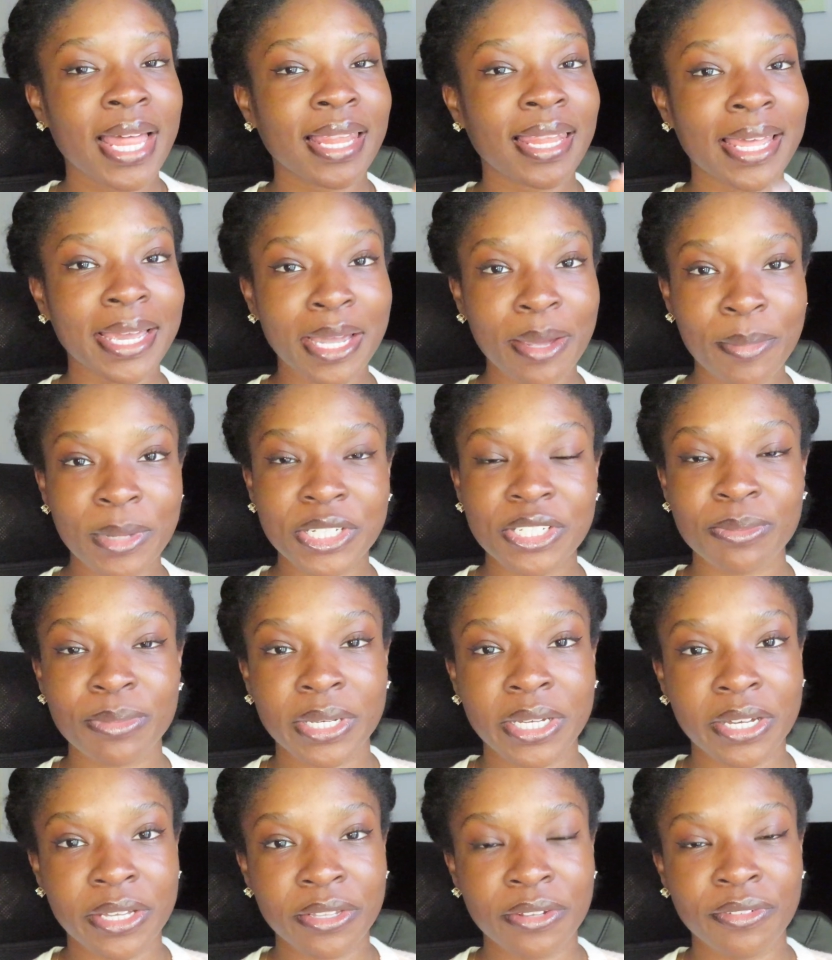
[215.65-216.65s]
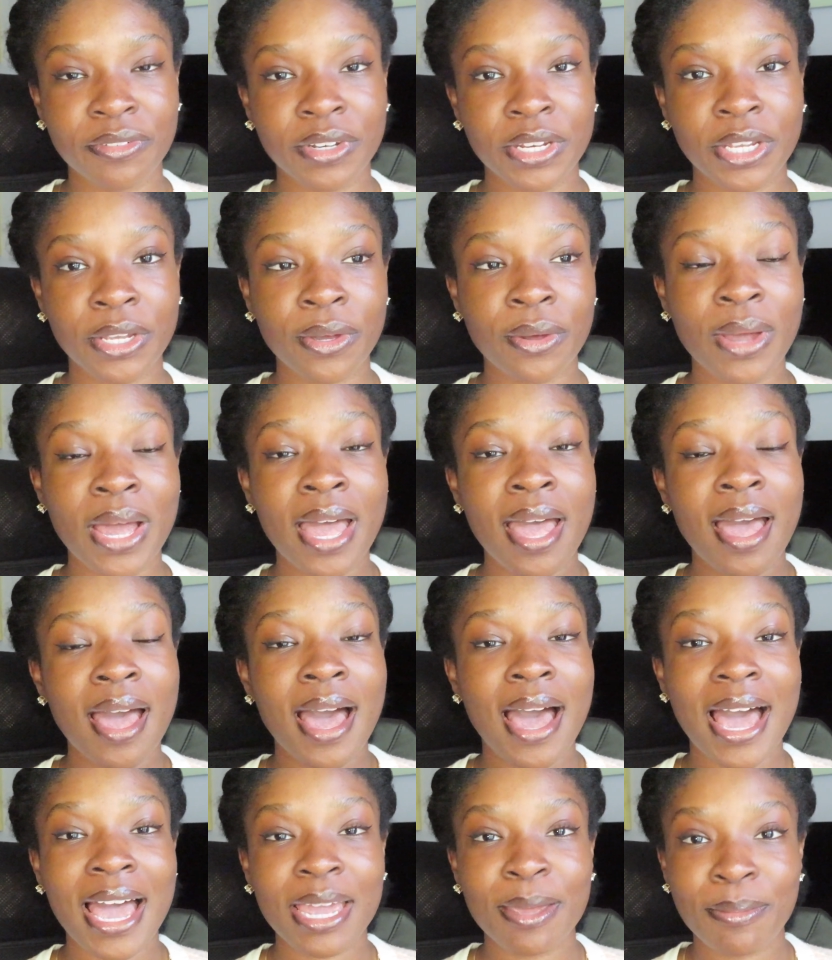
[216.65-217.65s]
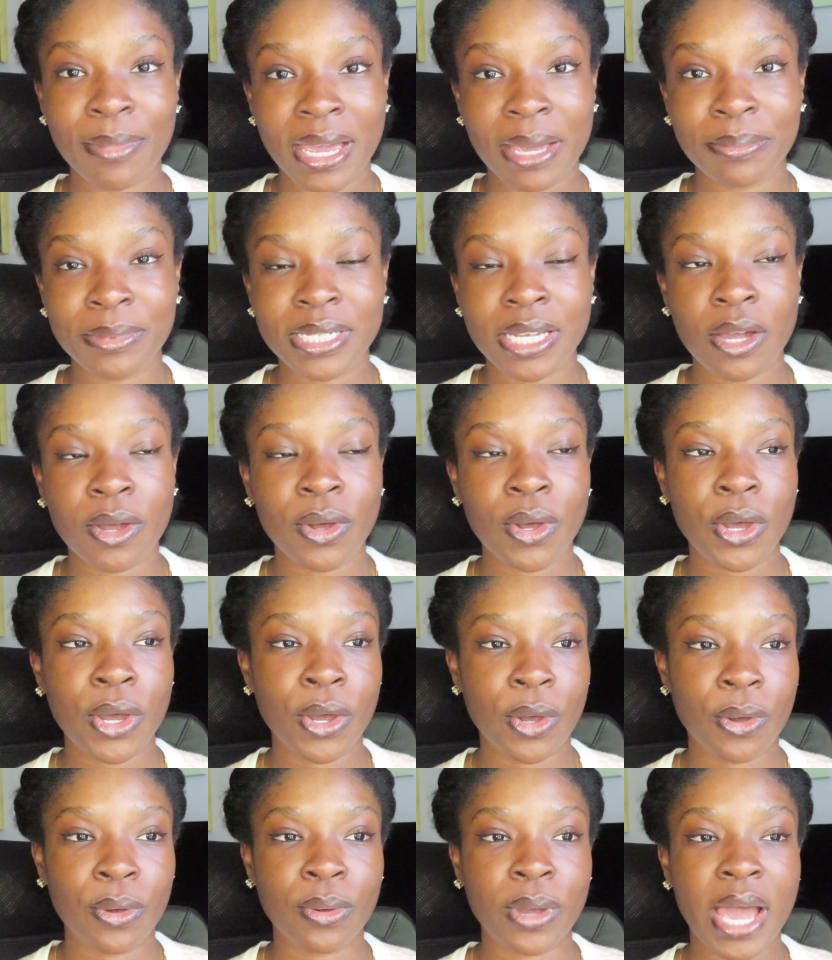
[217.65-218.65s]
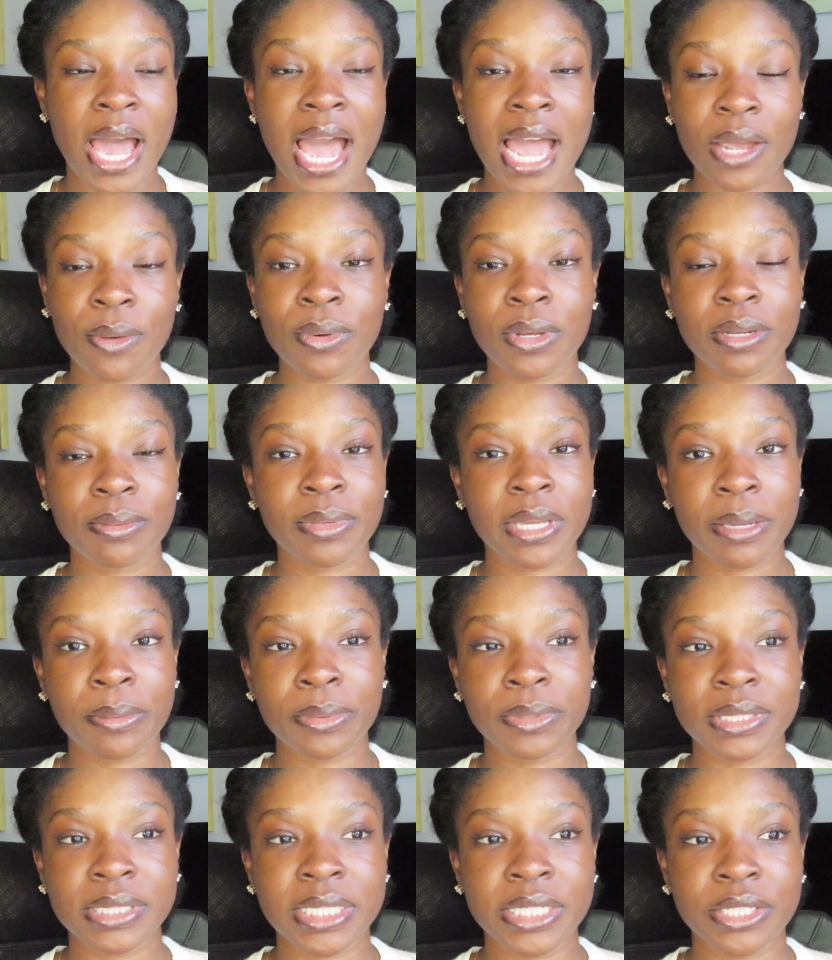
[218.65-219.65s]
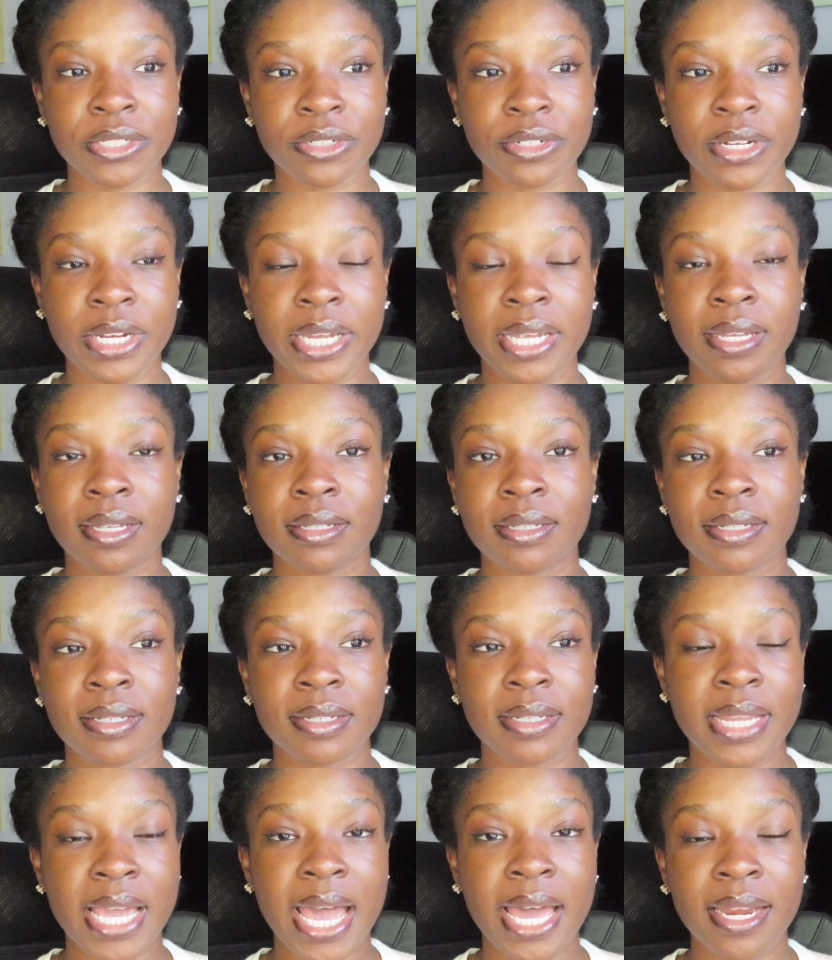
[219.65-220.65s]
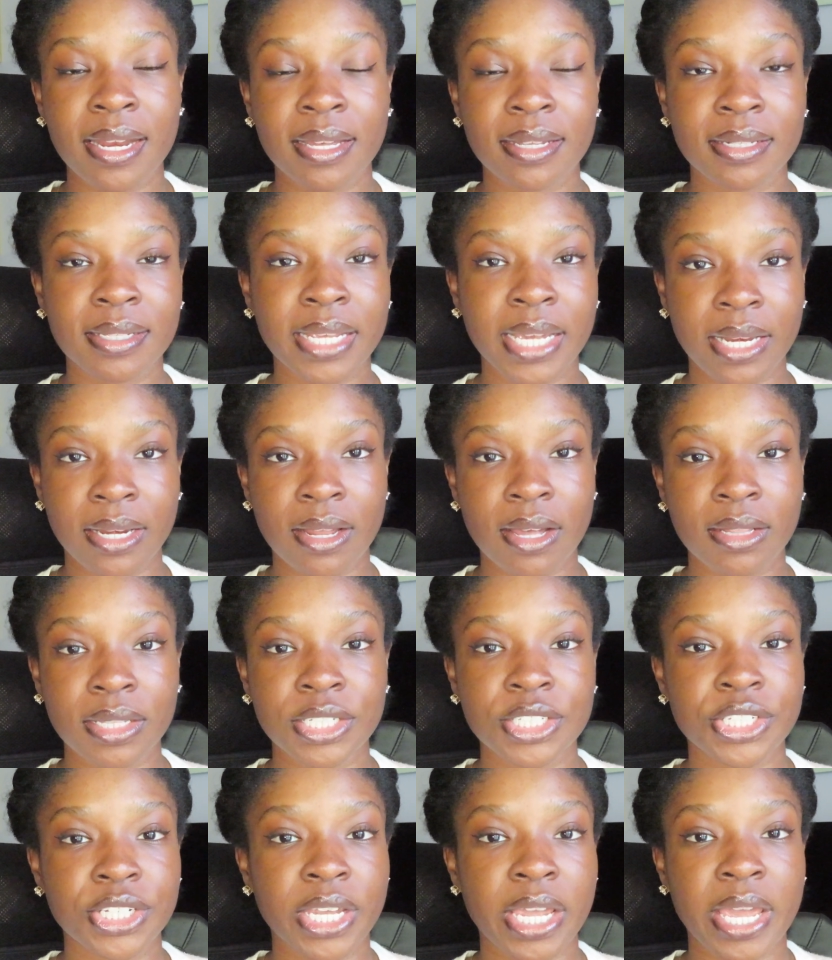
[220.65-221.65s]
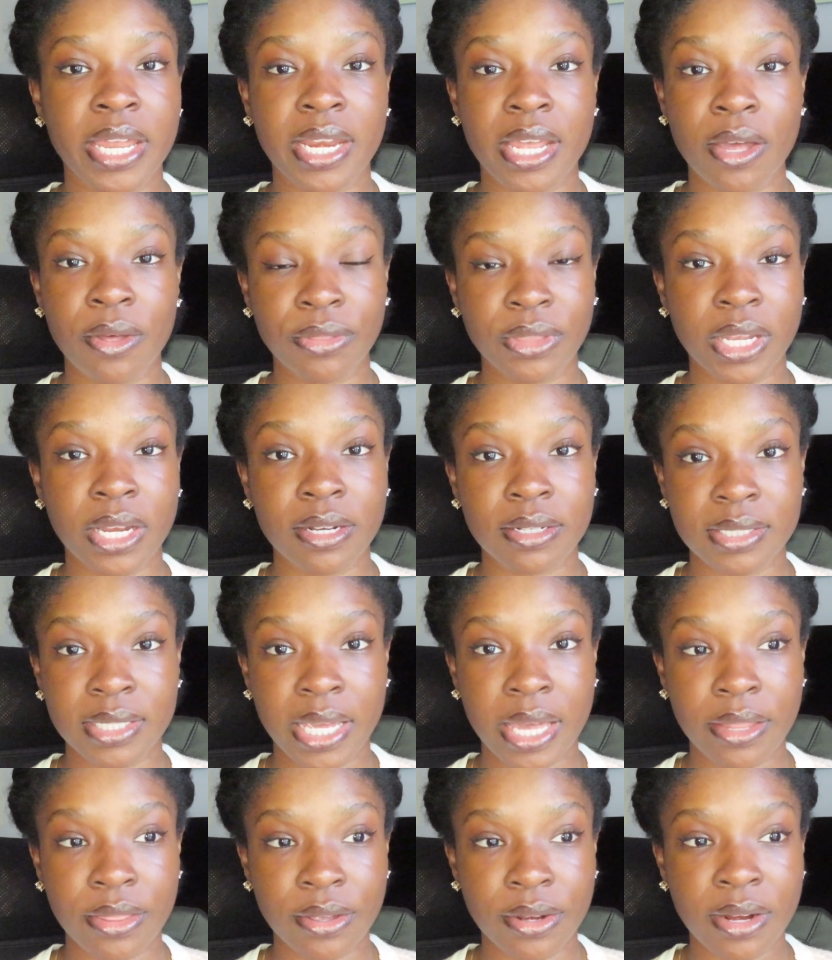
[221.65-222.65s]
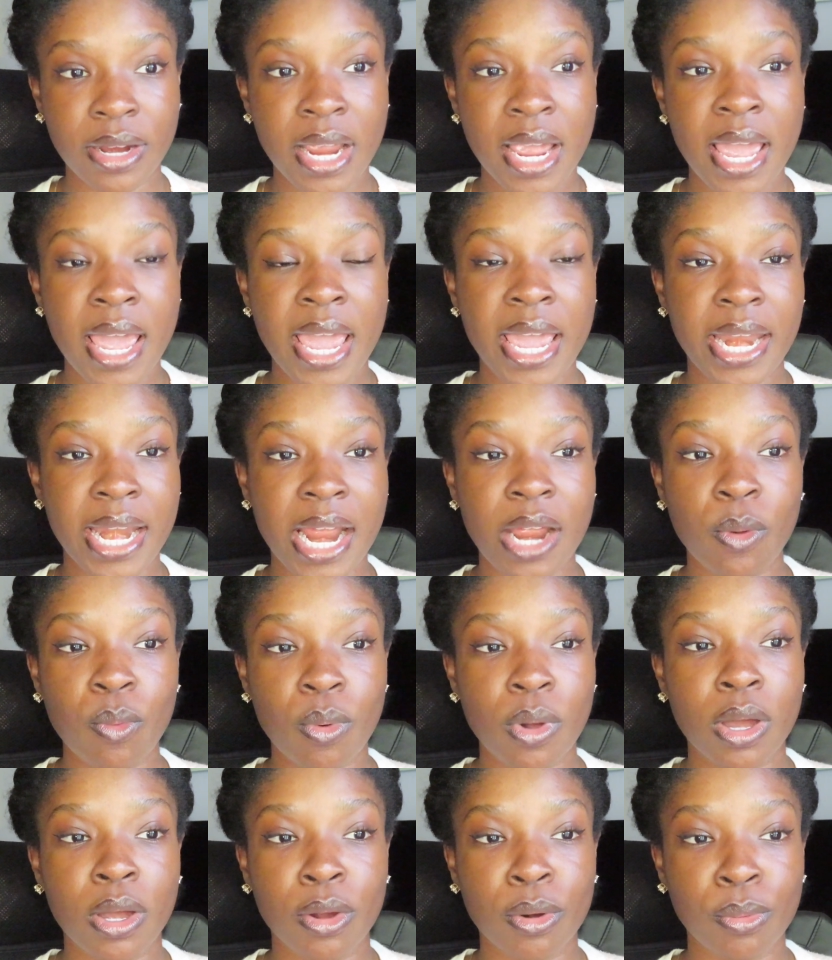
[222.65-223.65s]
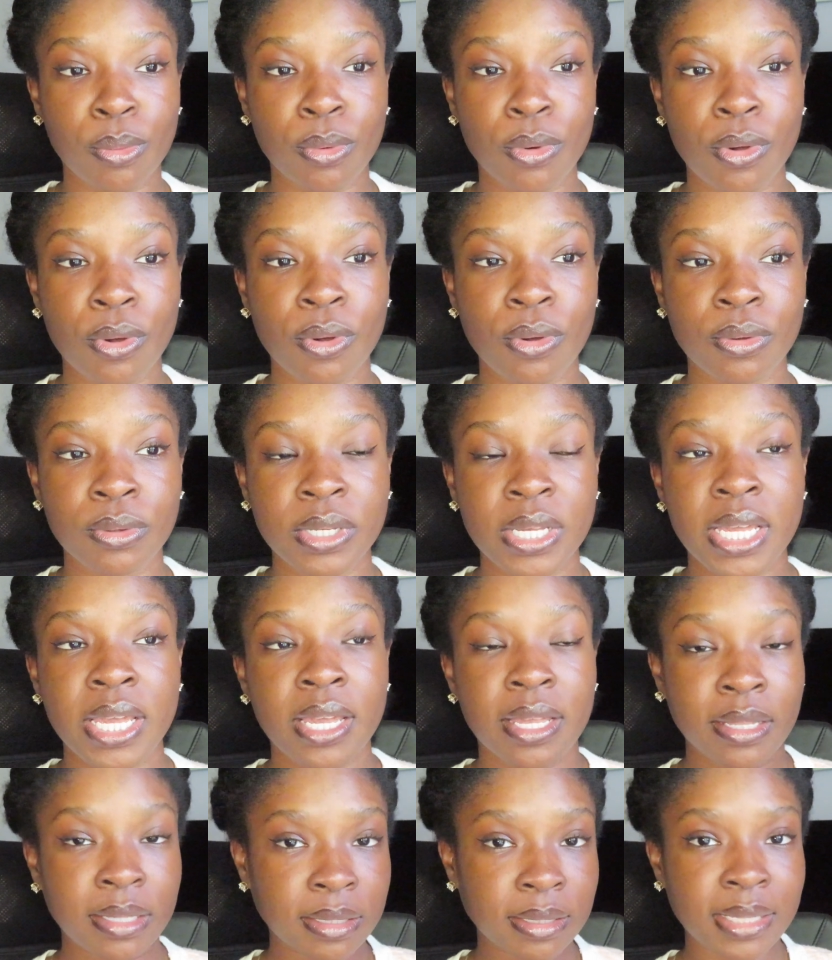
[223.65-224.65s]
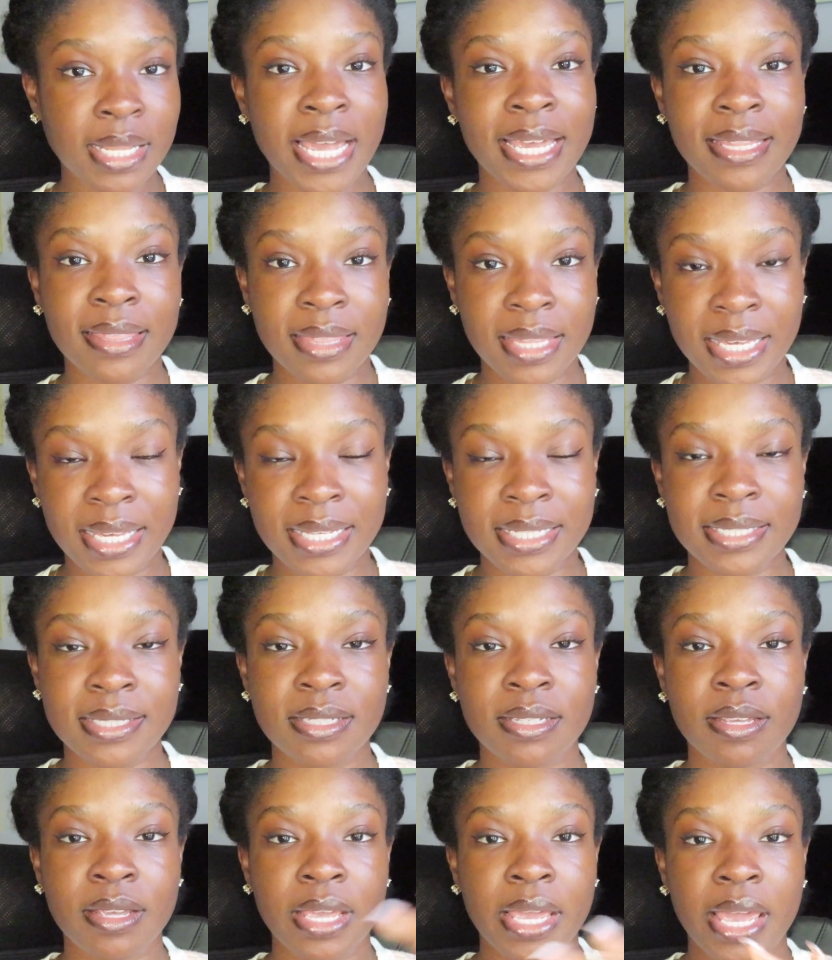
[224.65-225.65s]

Like I mentioned in my other video, I mapped out, oh, I want to be able to integrate data, technology, and healthcare together. And I want a role like this